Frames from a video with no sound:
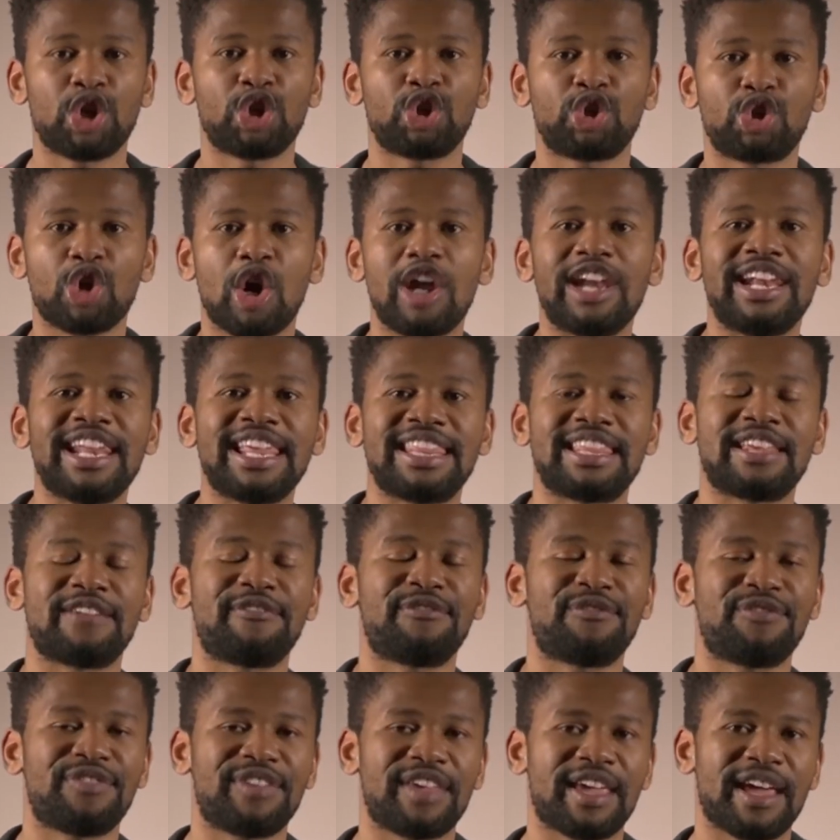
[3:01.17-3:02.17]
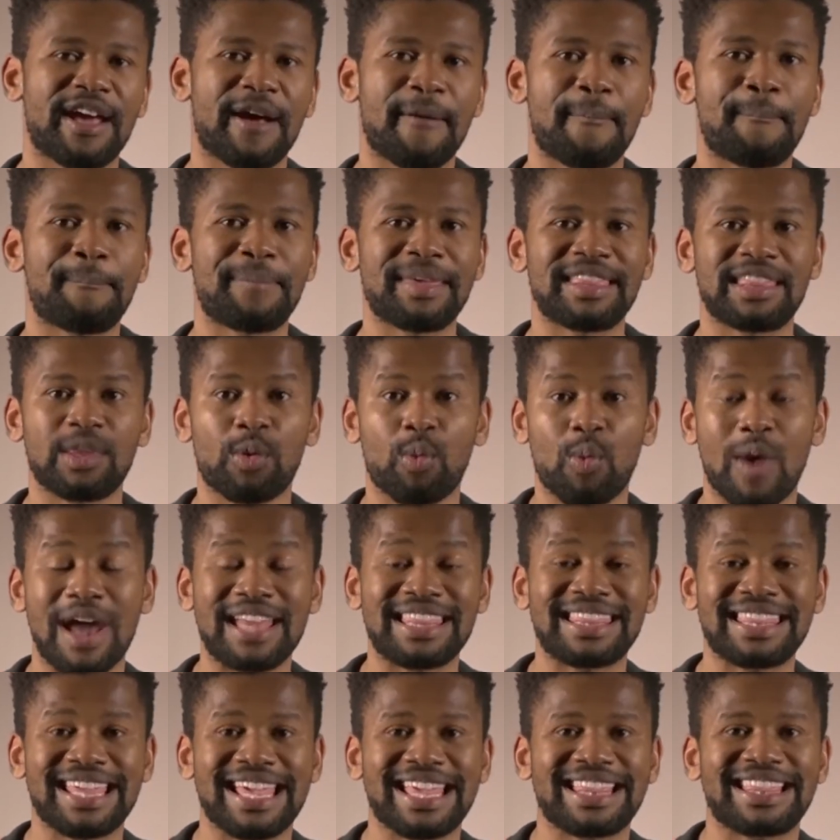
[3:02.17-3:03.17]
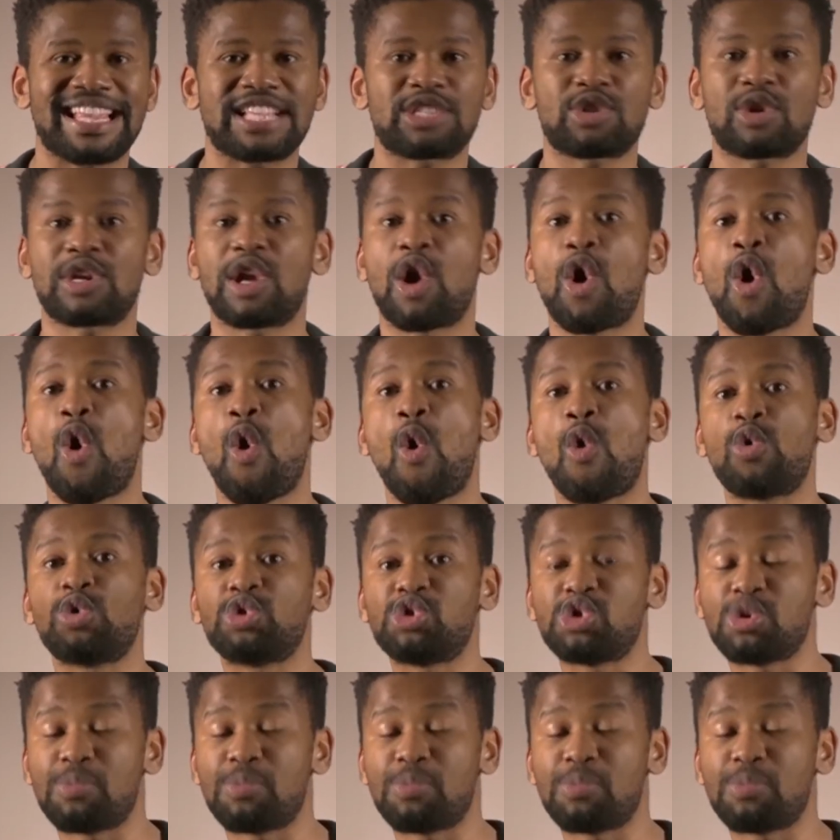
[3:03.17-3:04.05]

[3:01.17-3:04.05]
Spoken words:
Don't let that fear be the one thing that's going to hold you